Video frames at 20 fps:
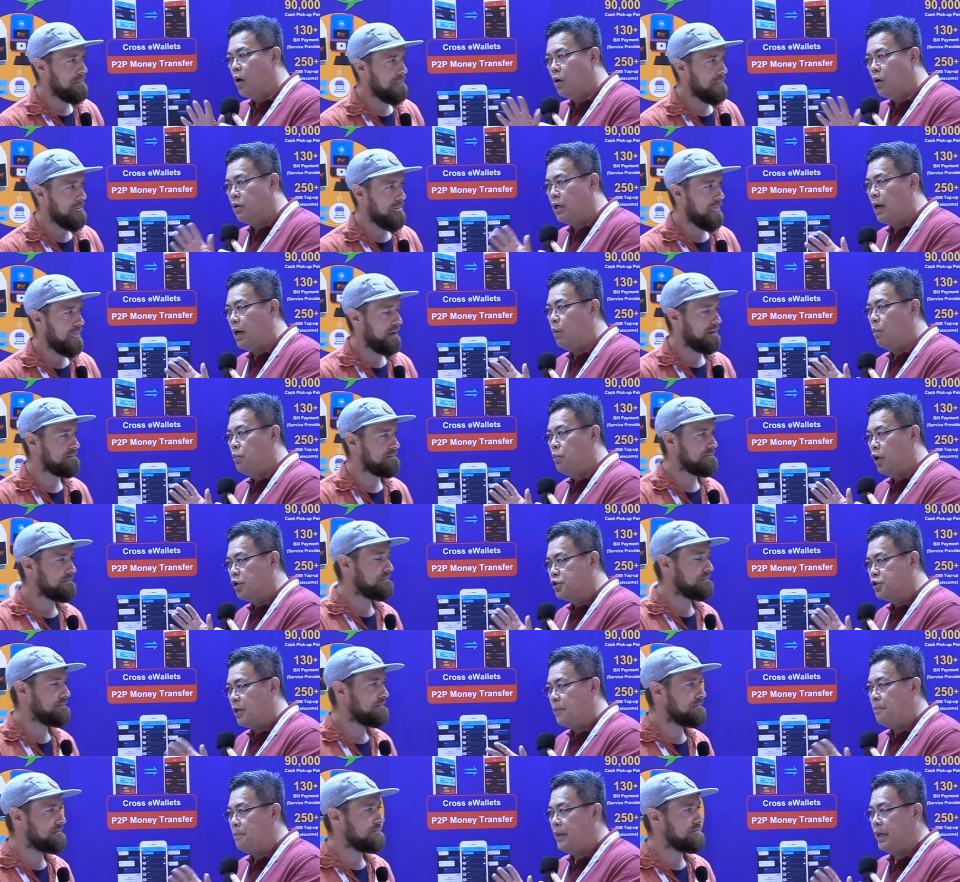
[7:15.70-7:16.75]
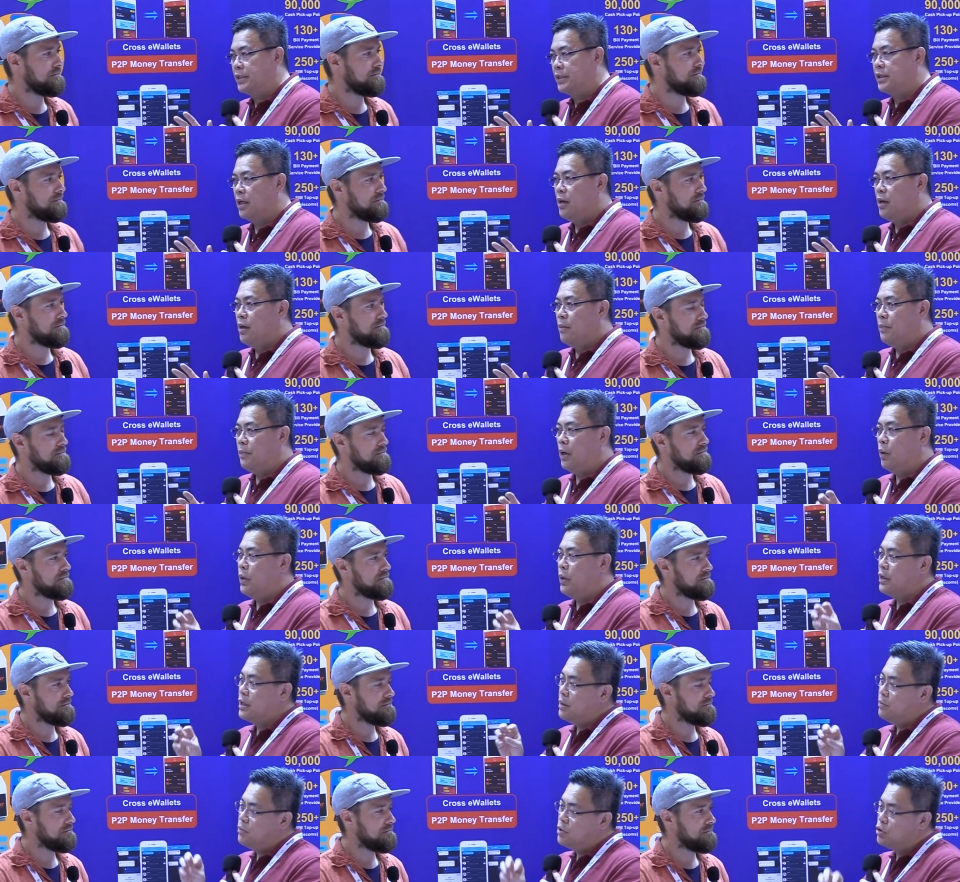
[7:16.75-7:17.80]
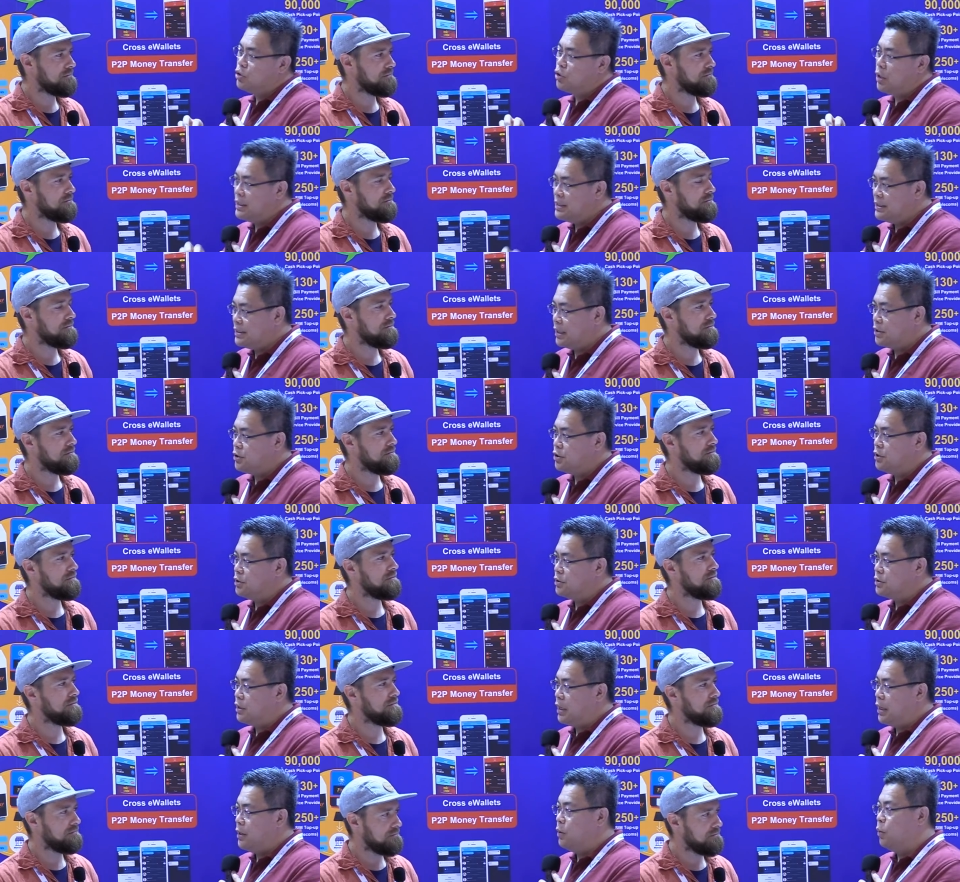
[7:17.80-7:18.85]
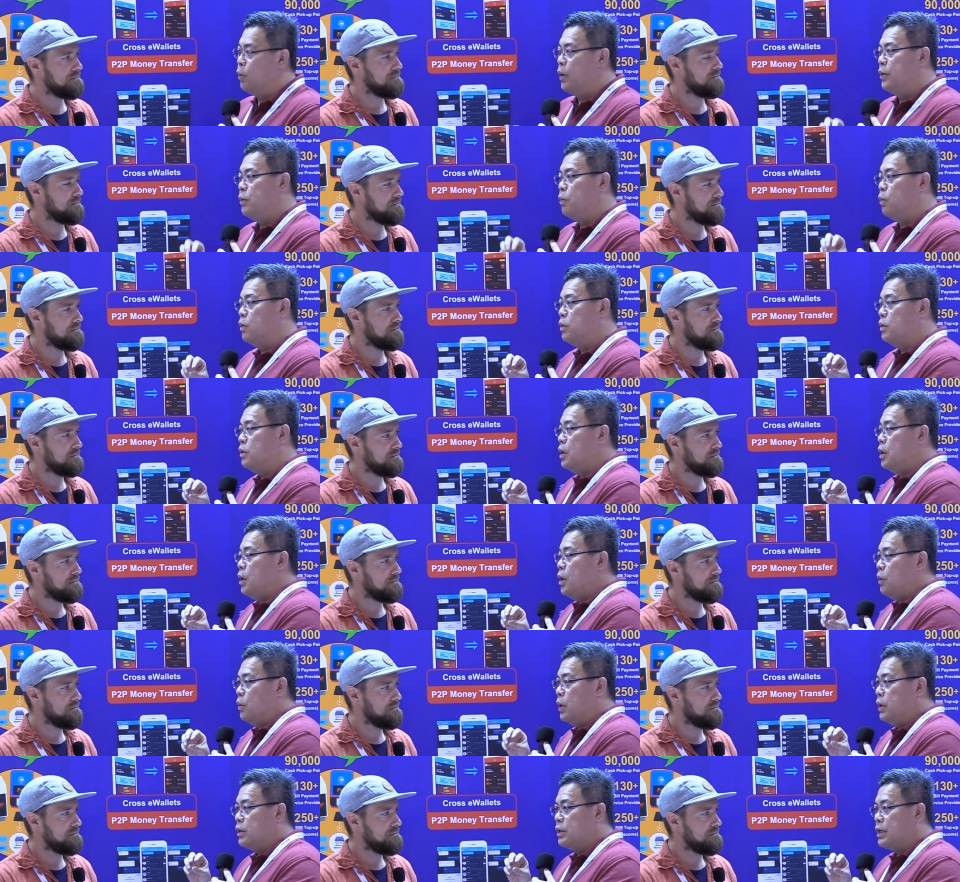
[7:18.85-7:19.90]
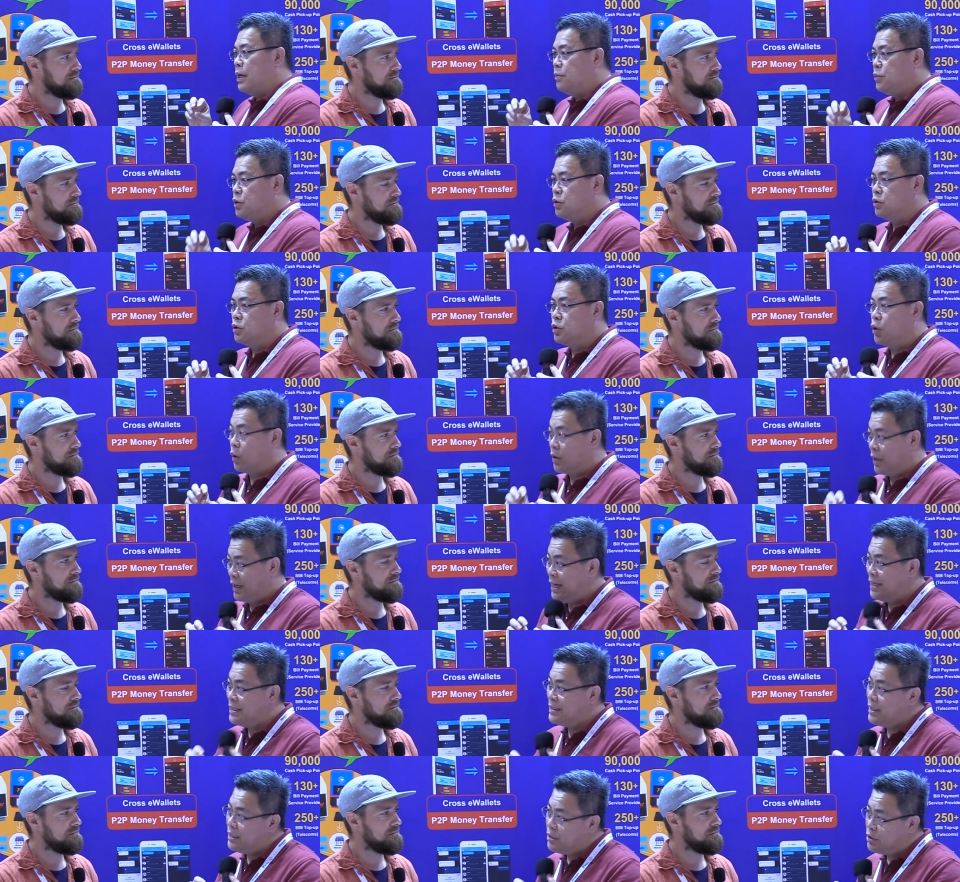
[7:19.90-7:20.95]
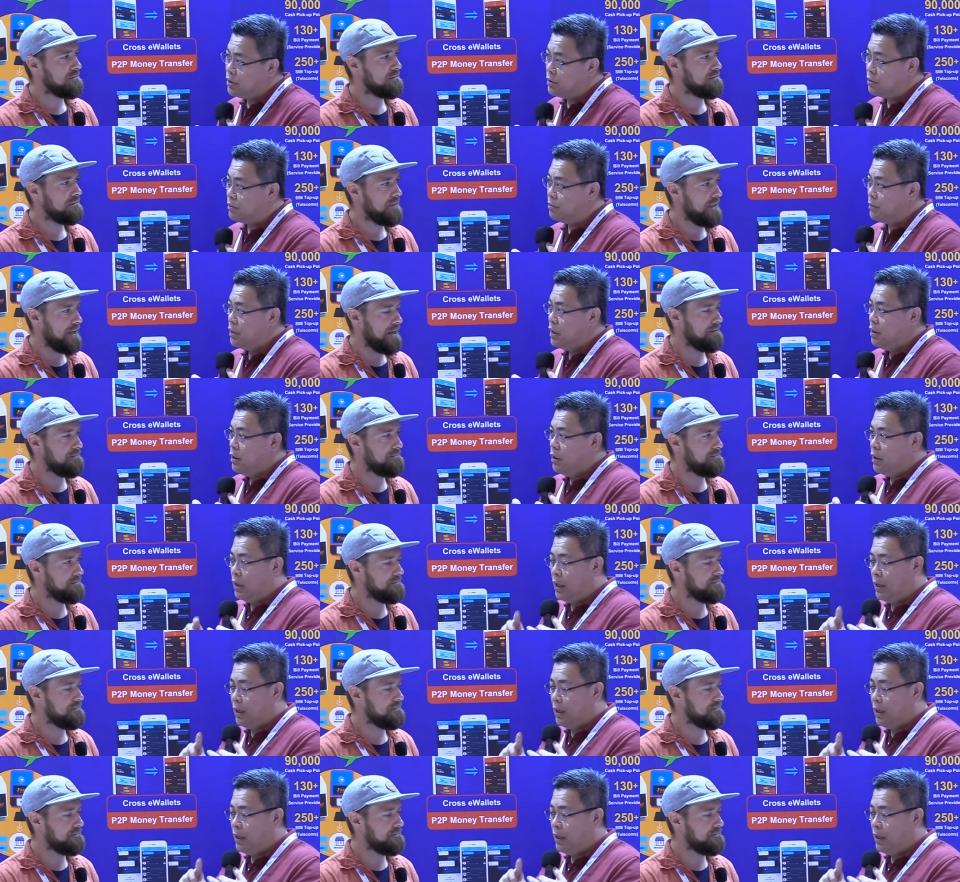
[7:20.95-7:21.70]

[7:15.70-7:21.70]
Speaker 1: all are blockchain based, but when it comes to transactions and when when it comes to tokenization, yeah.